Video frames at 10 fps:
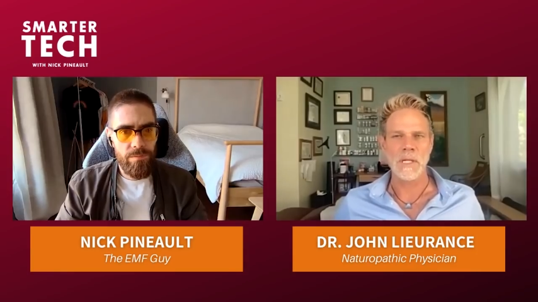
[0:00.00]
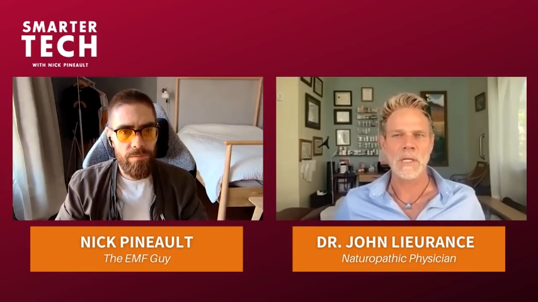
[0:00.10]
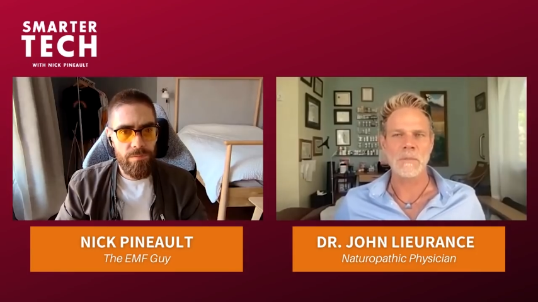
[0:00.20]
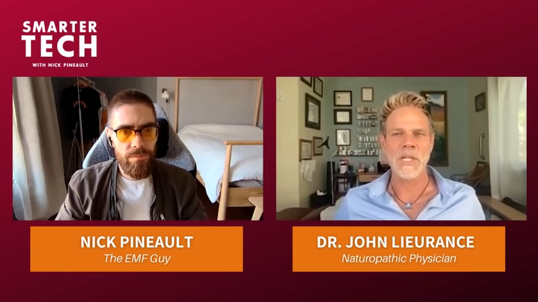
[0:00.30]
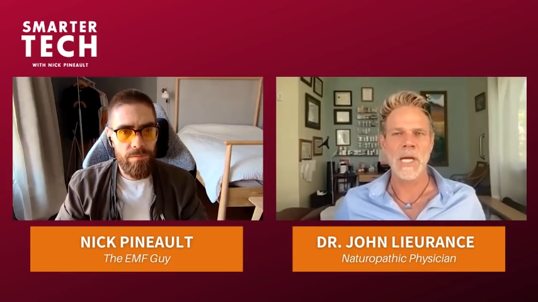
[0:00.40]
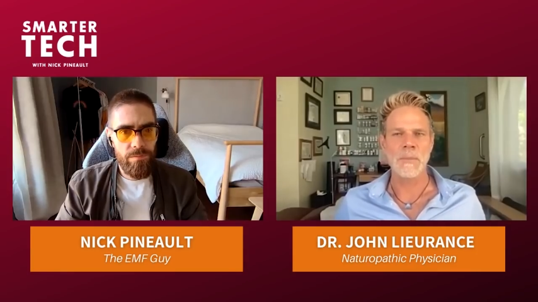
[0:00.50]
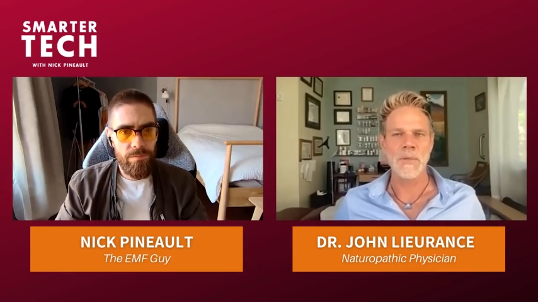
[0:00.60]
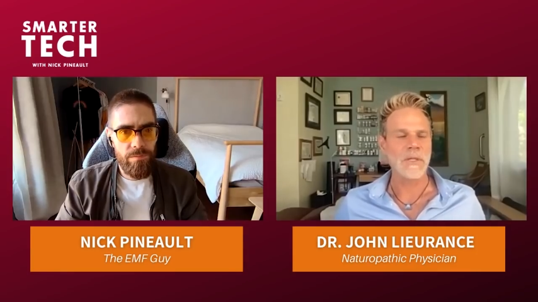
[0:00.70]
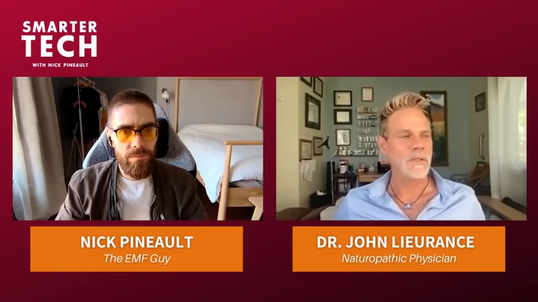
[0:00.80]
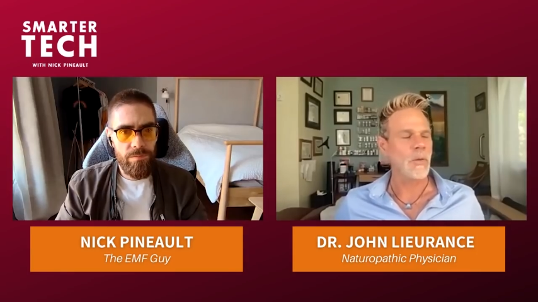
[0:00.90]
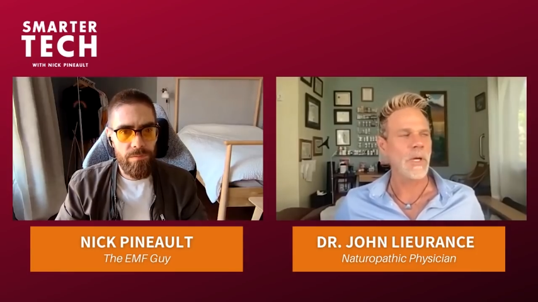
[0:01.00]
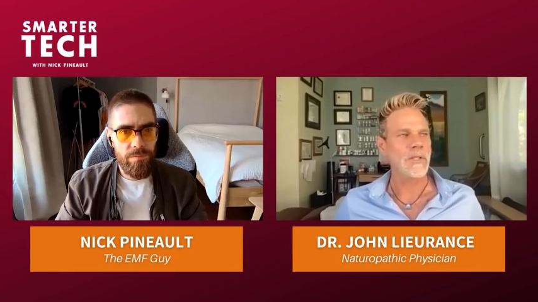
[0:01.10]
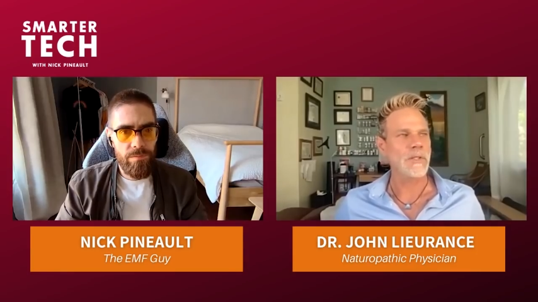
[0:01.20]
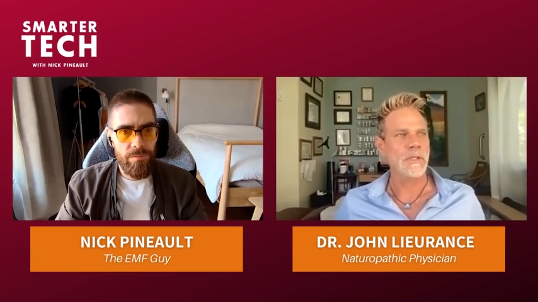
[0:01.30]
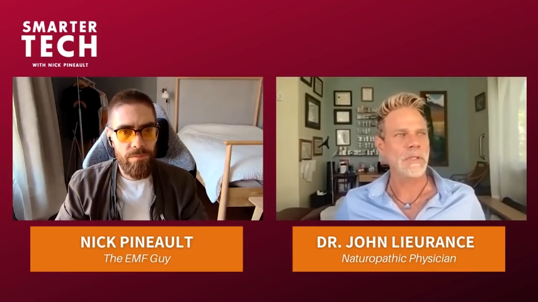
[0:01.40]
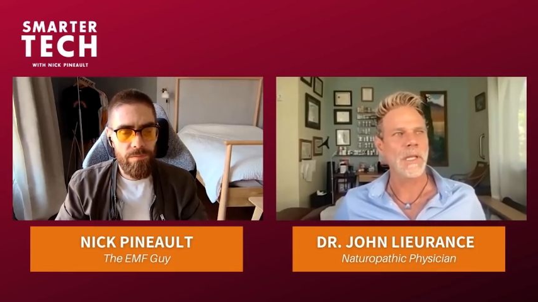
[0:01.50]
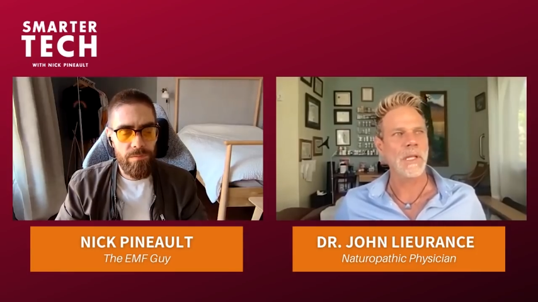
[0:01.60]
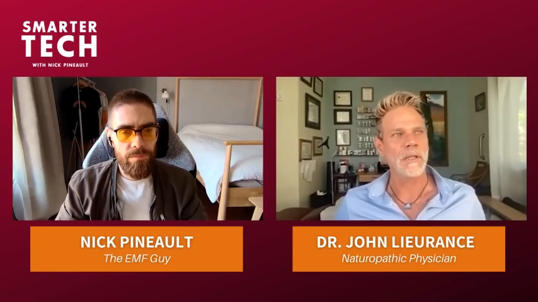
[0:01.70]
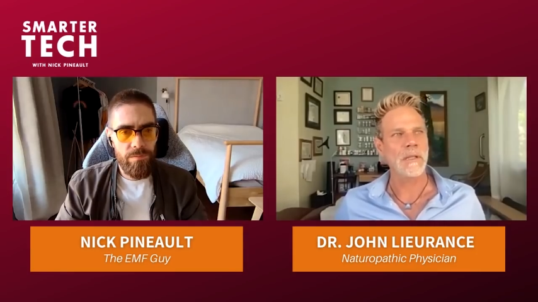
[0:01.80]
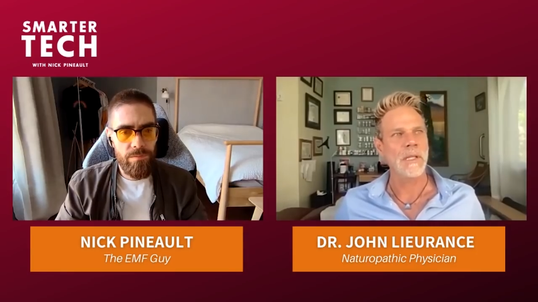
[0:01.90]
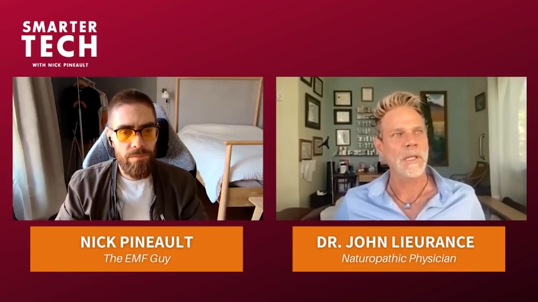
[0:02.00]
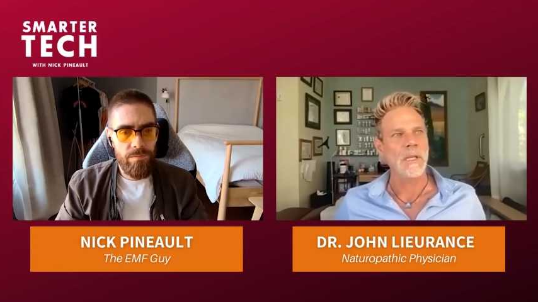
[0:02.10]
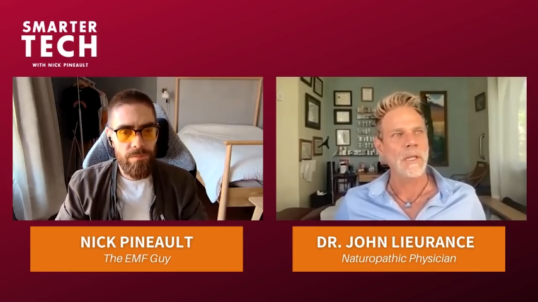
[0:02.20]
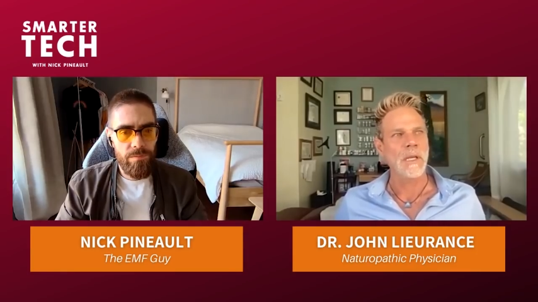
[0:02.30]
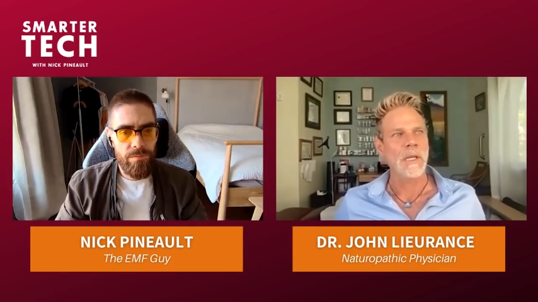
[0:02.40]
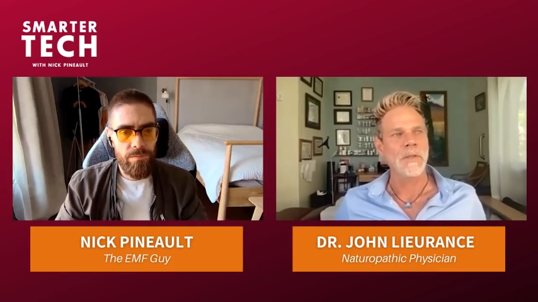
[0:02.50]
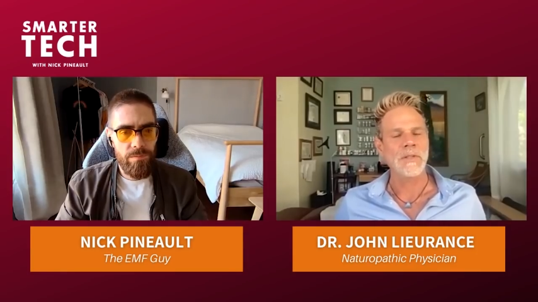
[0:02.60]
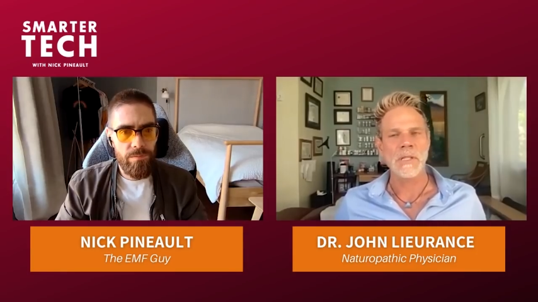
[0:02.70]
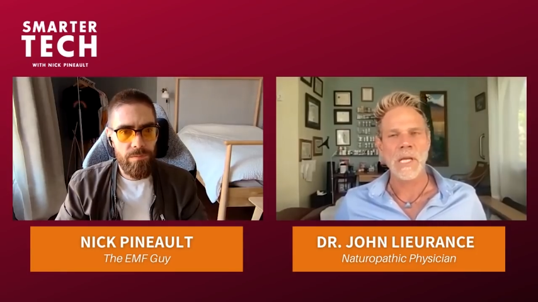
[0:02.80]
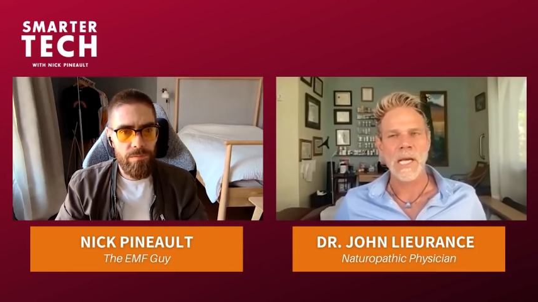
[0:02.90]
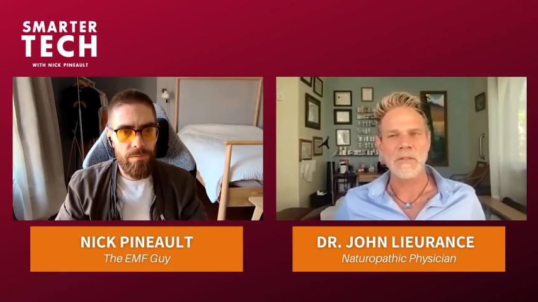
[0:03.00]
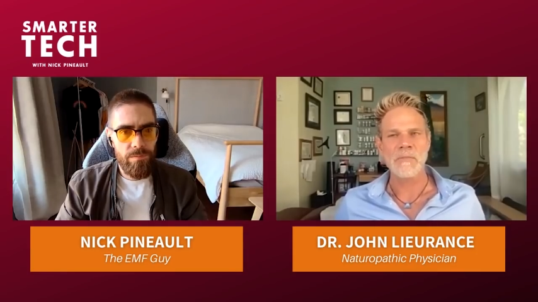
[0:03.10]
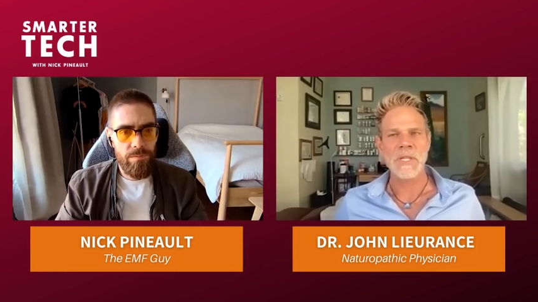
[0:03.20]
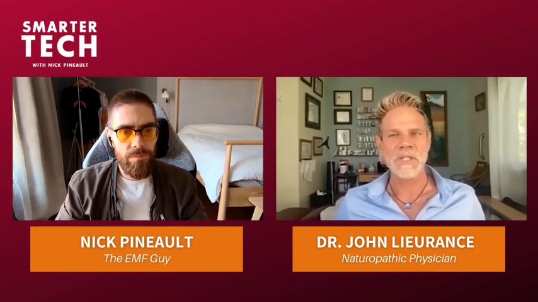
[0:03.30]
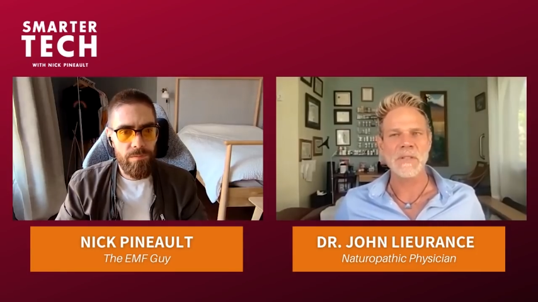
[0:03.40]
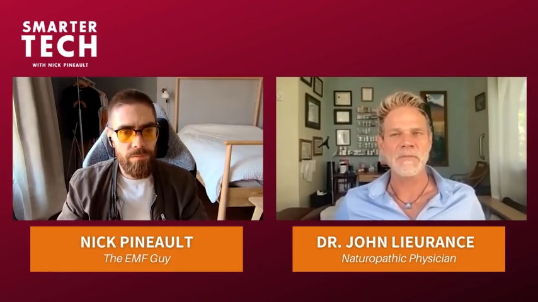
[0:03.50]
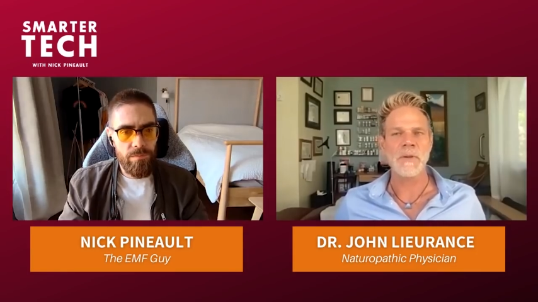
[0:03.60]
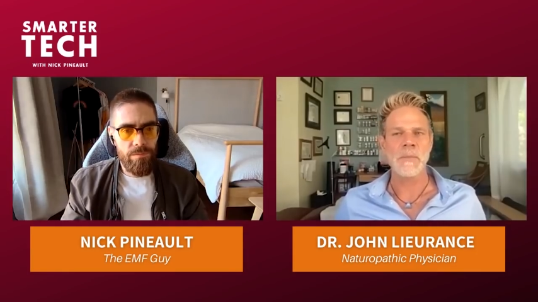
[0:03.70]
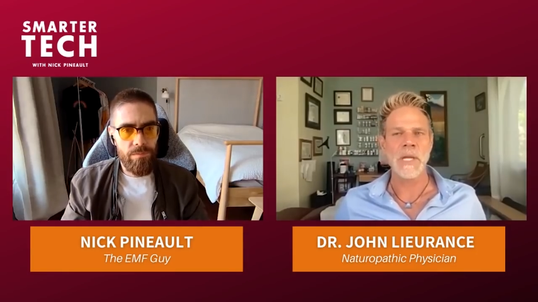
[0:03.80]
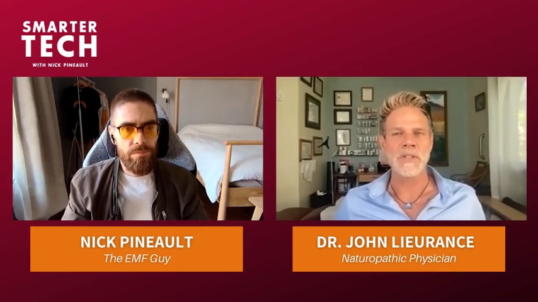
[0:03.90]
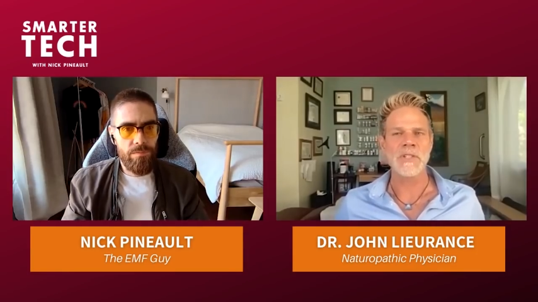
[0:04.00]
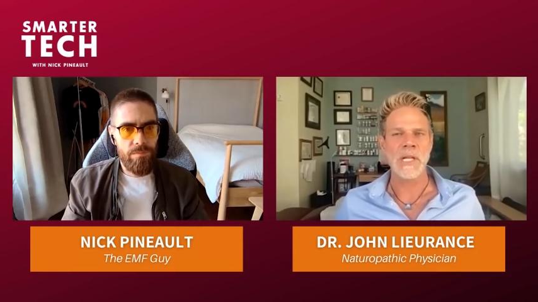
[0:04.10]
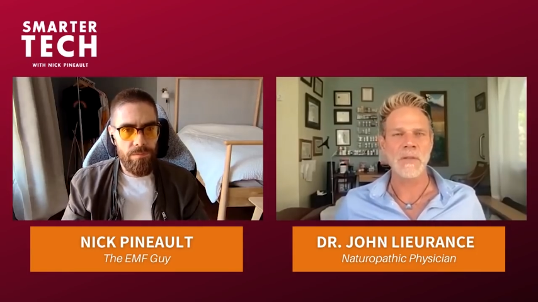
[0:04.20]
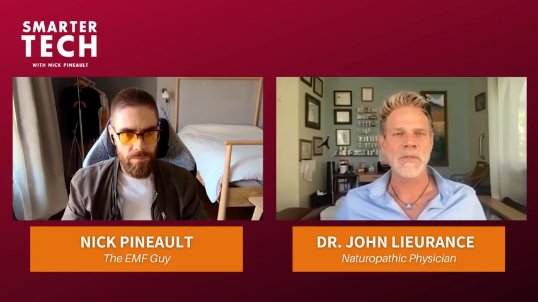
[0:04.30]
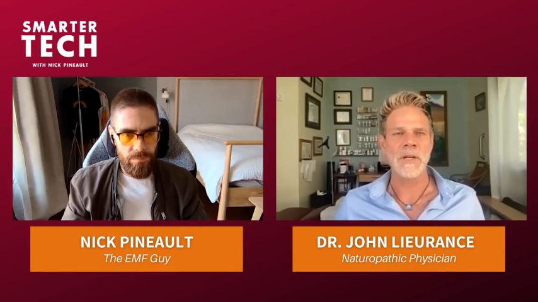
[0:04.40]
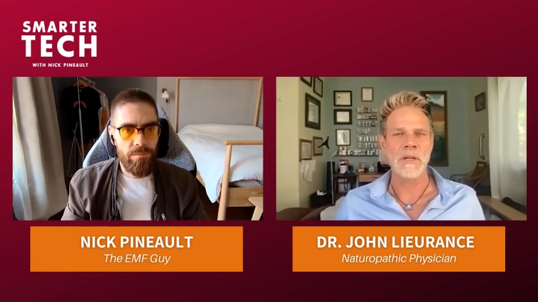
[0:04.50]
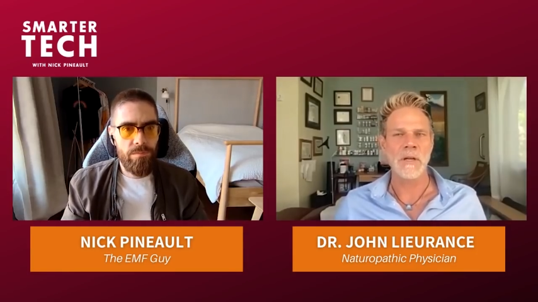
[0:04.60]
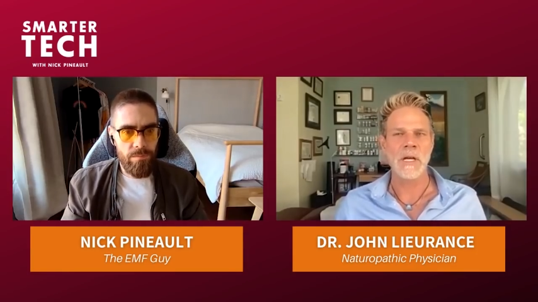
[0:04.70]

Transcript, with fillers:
Speaker 1: um, topic and question and there's a lot of misinformation out there